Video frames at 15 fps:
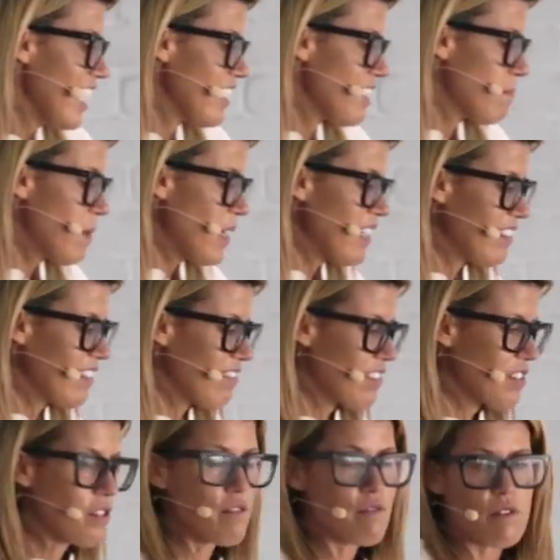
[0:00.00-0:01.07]
it's been
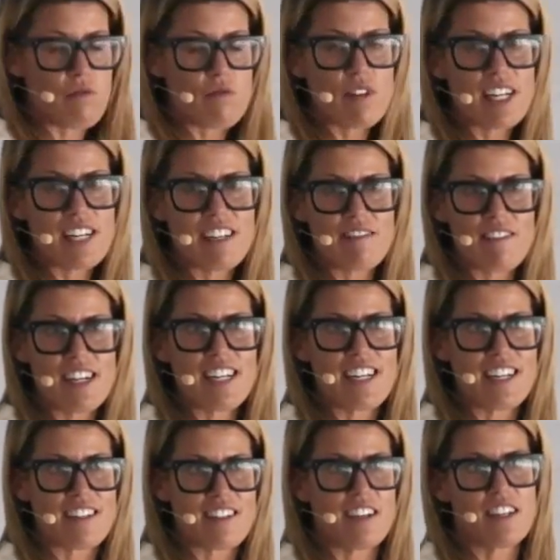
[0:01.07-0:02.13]
sort of a really,
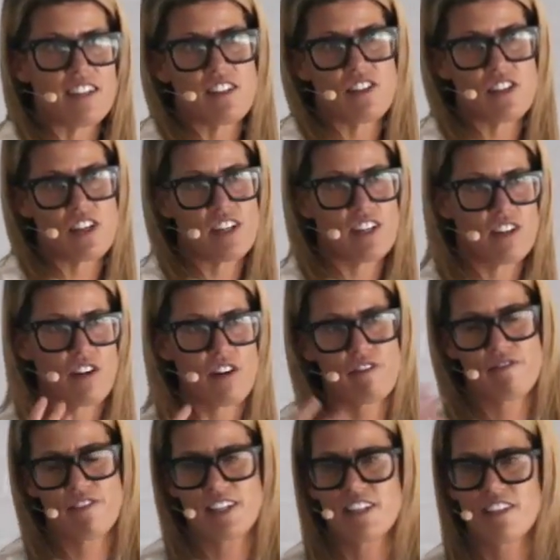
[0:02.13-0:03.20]
really exciting journey, and
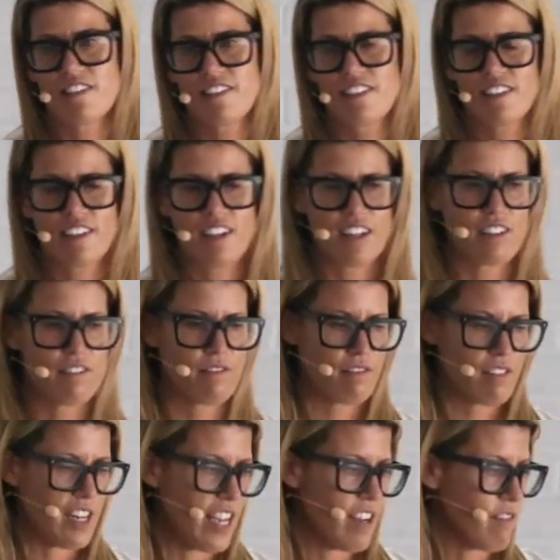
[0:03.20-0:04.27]
hopefully you can kind of
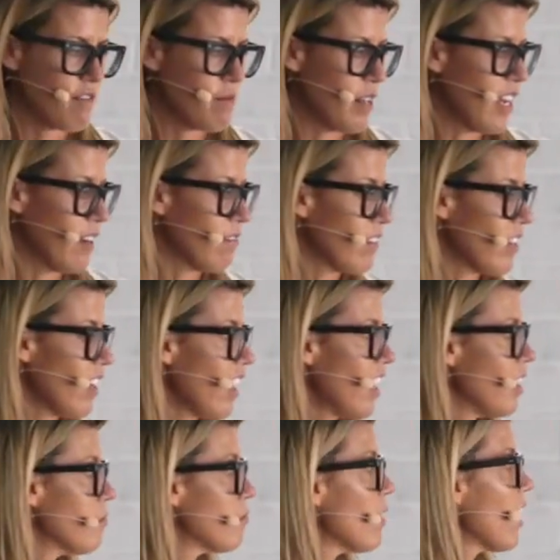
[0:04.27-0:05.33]
relate from that.
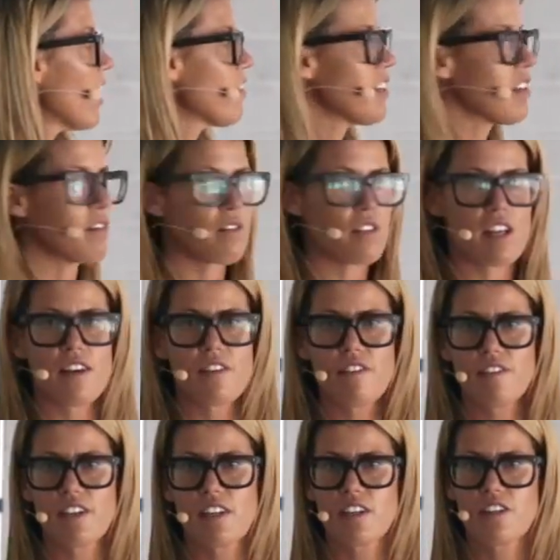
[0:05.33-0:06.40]
I think the
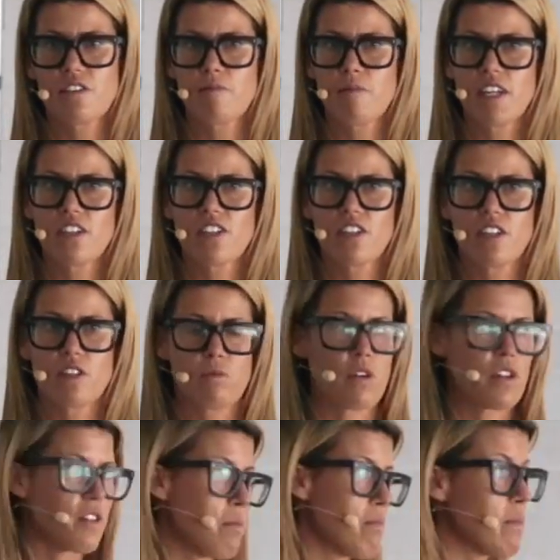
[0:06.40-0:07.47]
other thing I should mention is
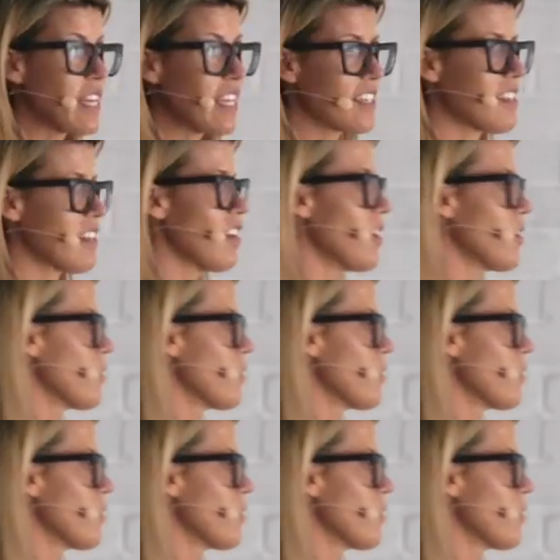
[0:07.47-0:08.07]
one of the biggest